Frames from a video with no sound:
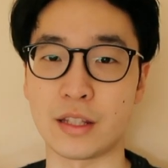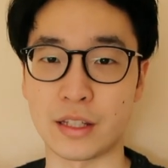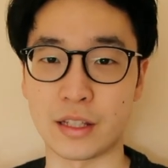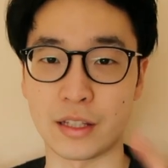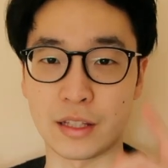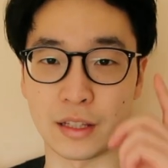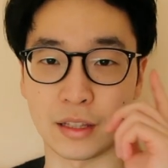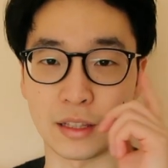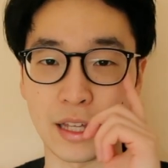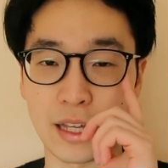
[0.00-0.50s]

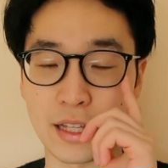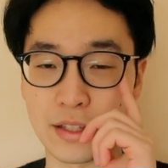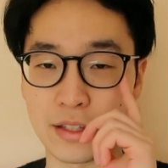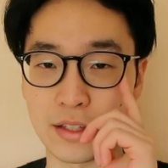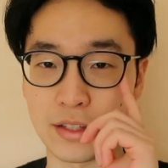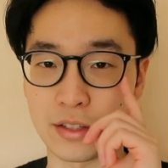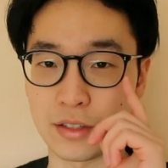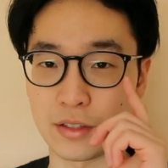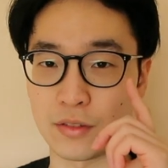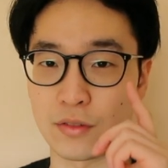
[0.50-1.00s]
the
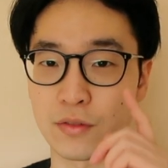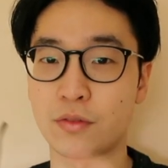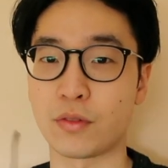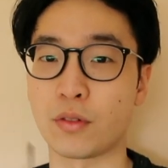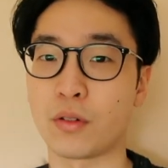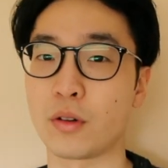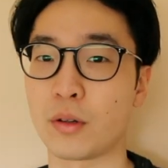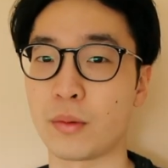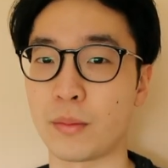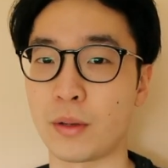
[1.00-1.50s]
lenses
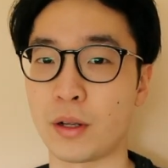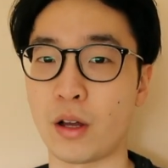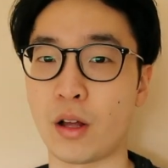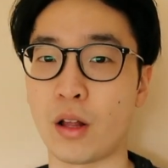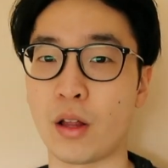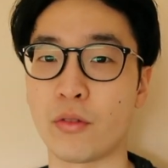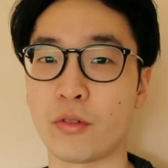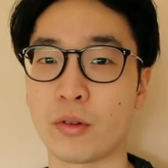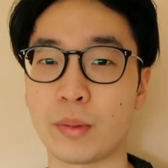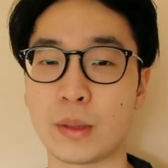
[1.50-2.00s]
for my
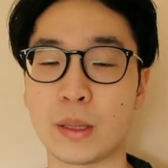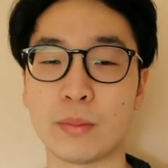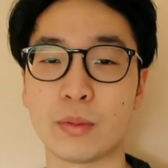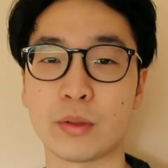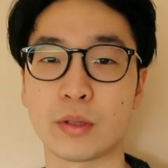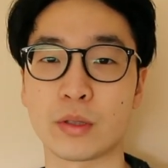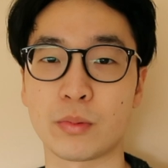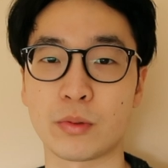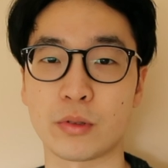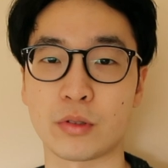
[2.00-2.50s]
Oliver
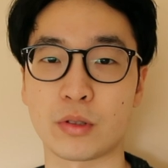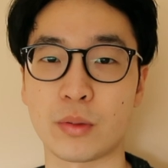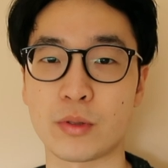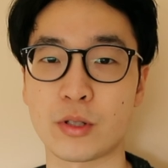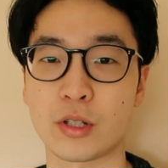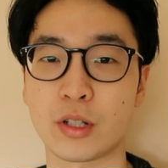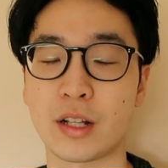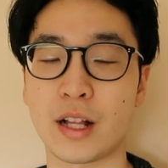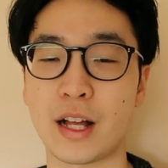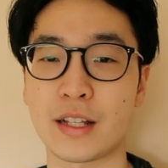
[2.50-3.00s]
Peoples
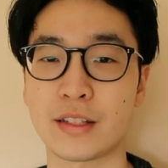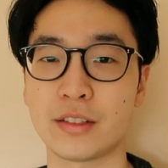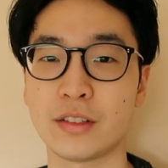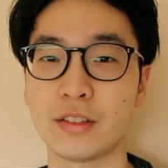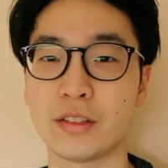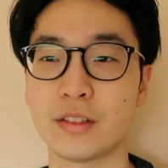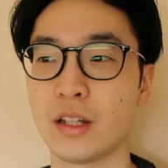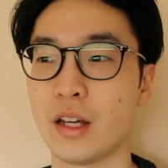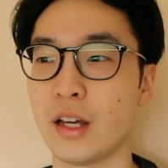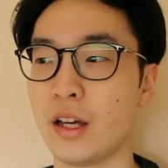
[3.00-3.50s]
prescription
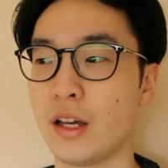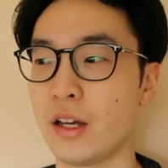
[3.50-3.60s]
glasses.